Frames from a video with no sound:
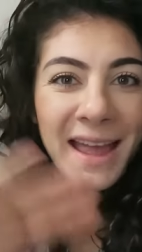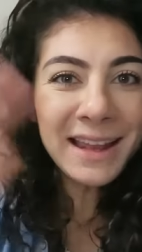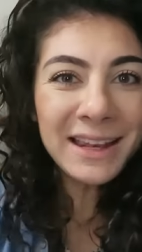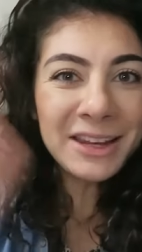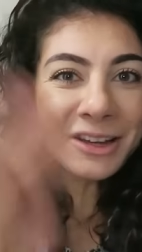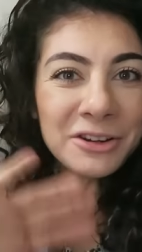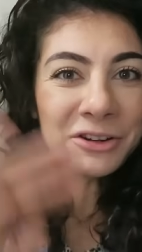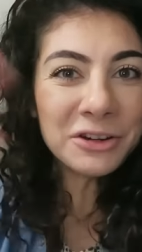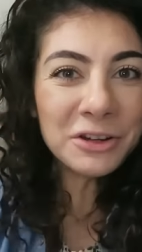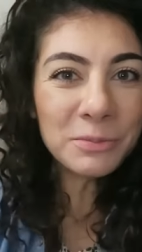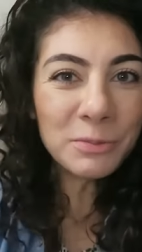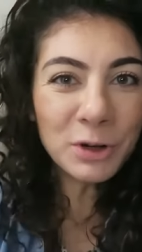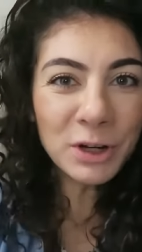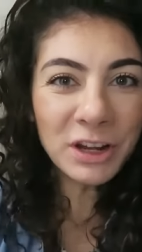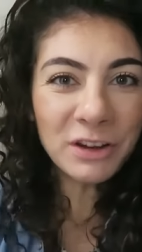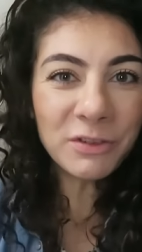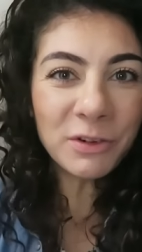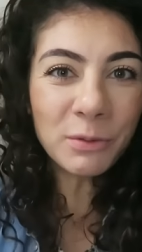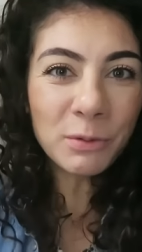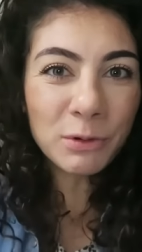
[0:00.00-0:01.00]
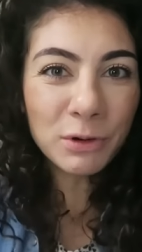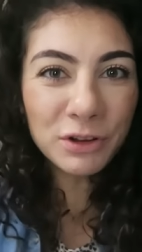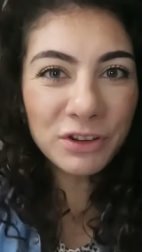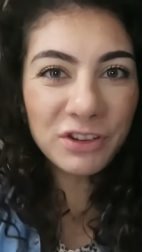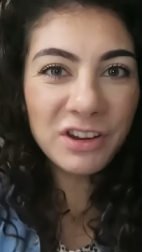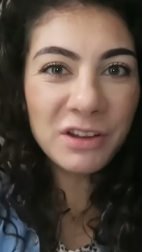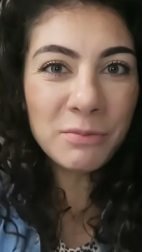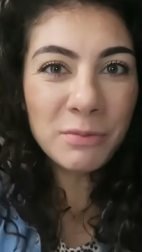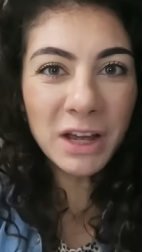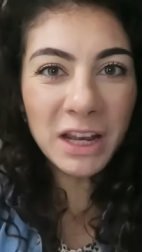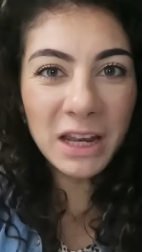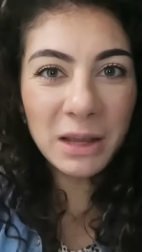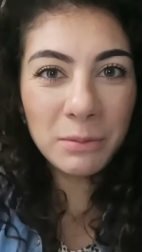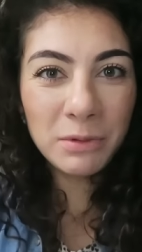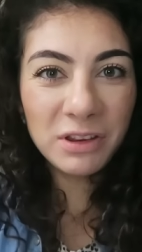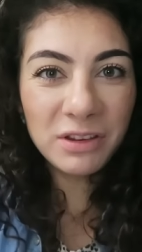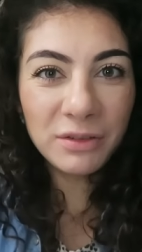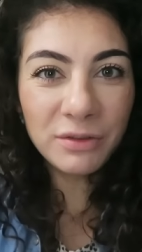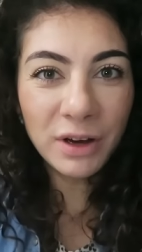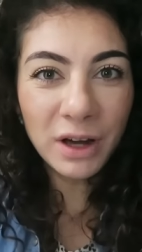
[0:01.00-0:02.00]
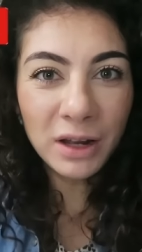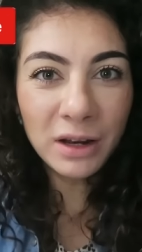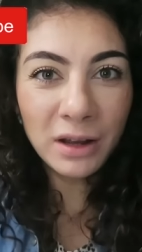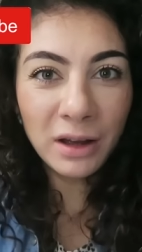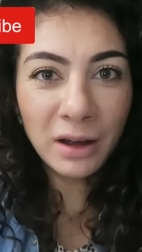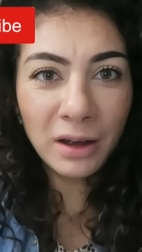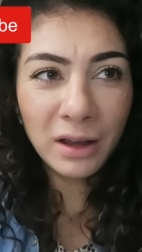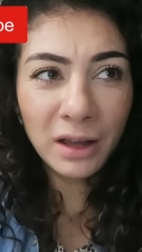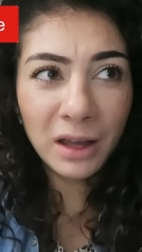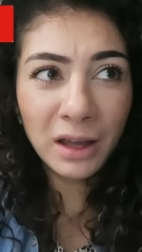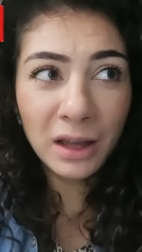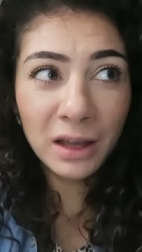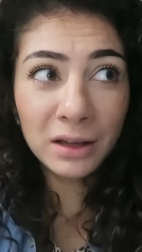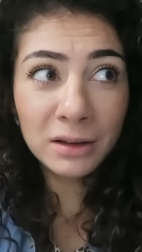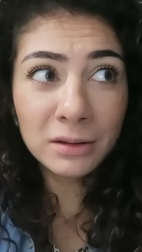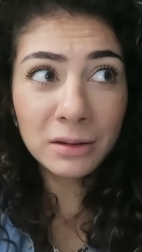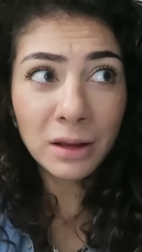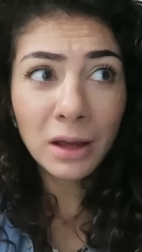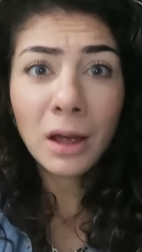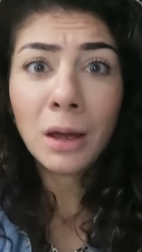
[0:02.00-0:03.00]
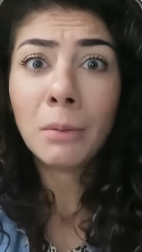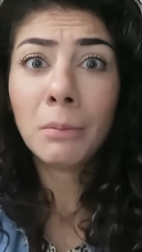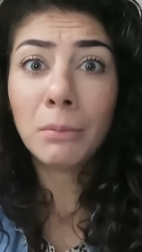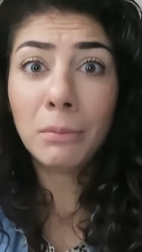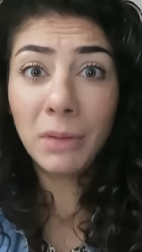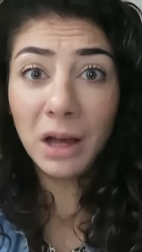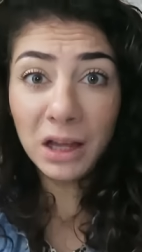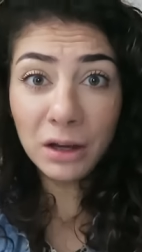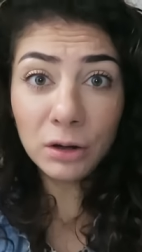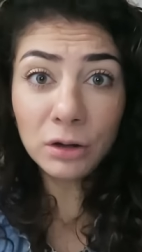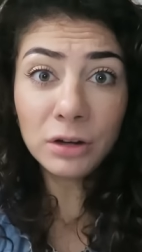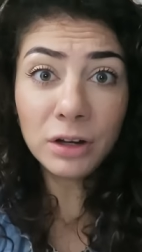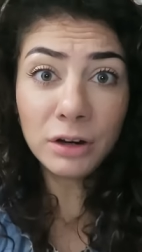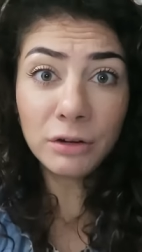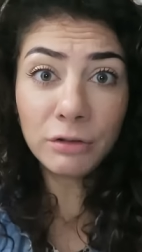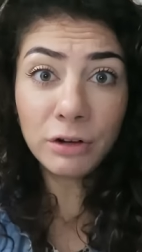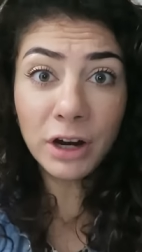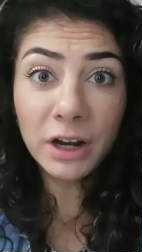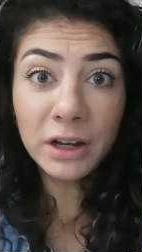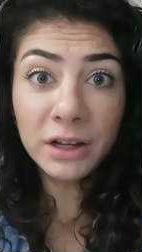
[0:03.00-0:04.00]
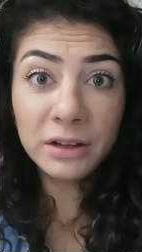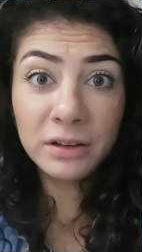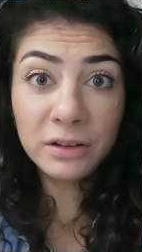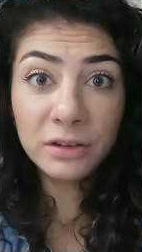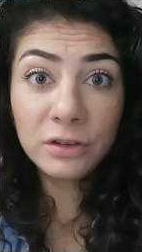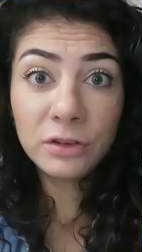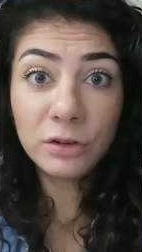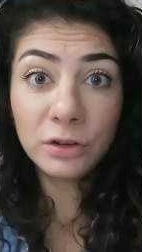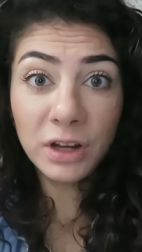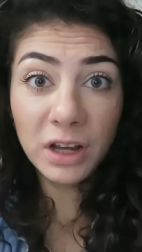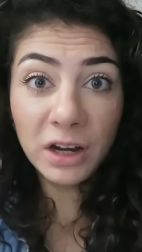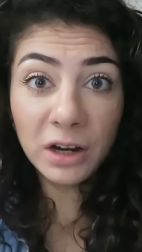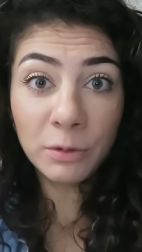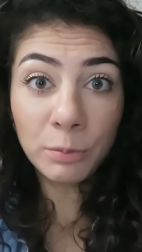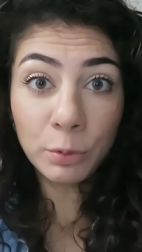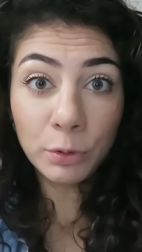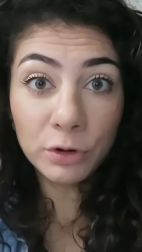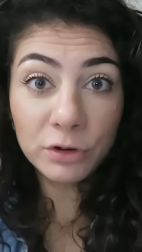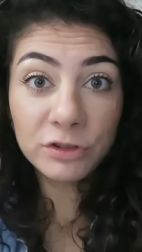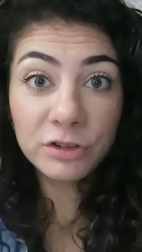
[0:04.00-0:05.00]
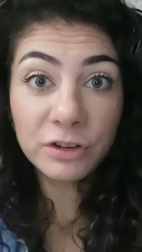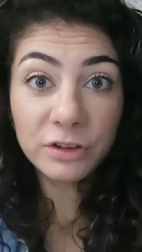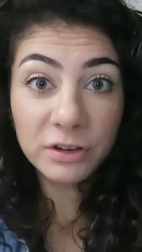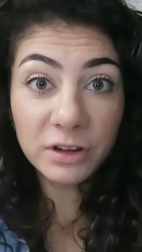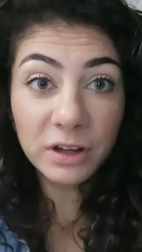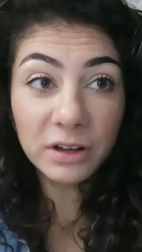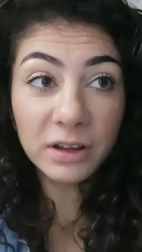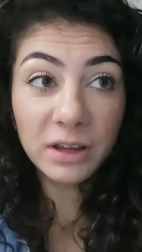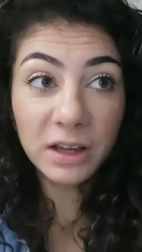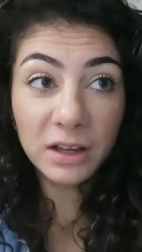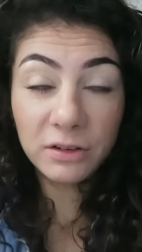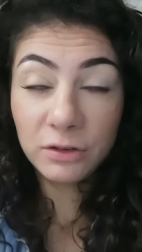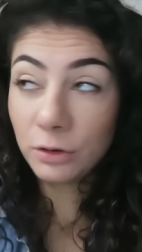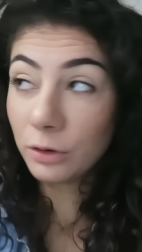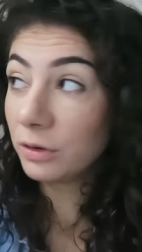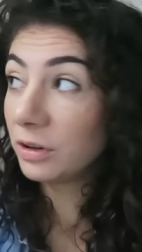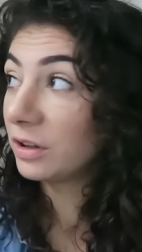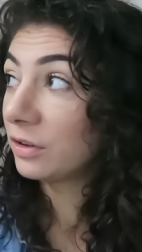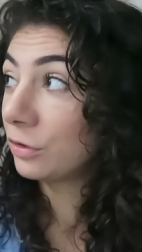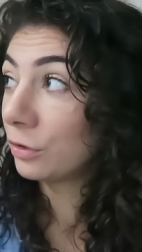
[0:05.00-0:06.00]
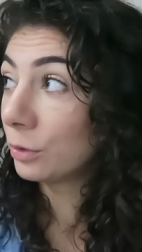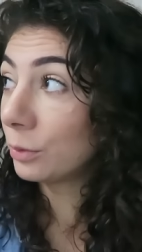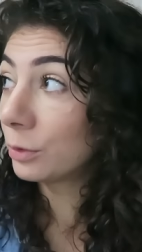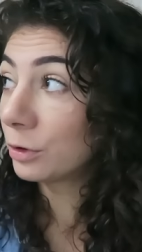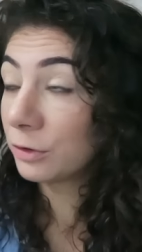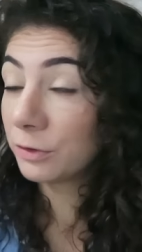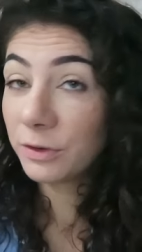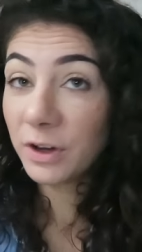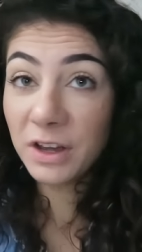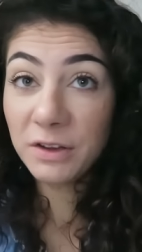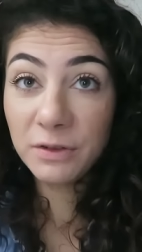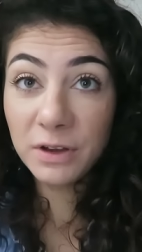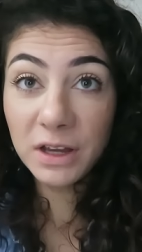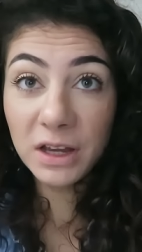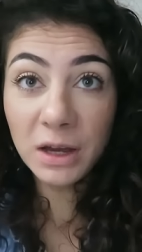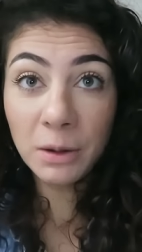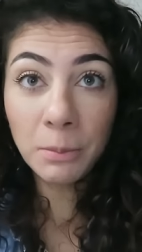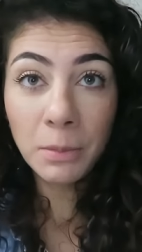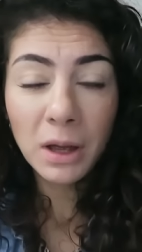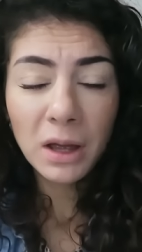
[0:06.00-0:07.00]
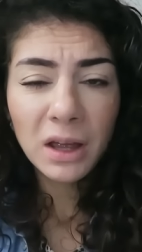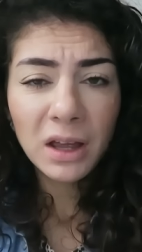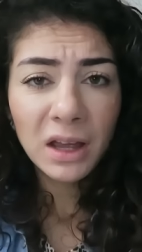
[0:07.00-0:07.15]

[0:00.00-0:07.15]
Hello, good morning from Kochi. My name is Ivana and my Ola ride to the airport just got cancelled. It's almost 5 a.m.